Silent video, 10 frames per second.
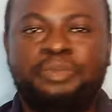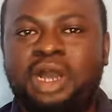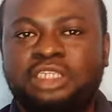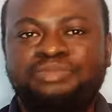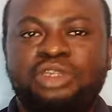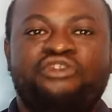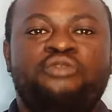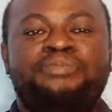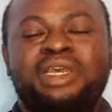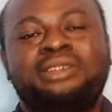department
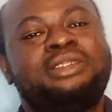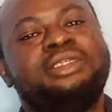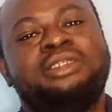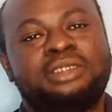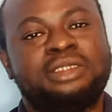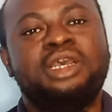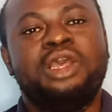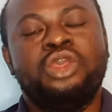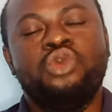for best thesis,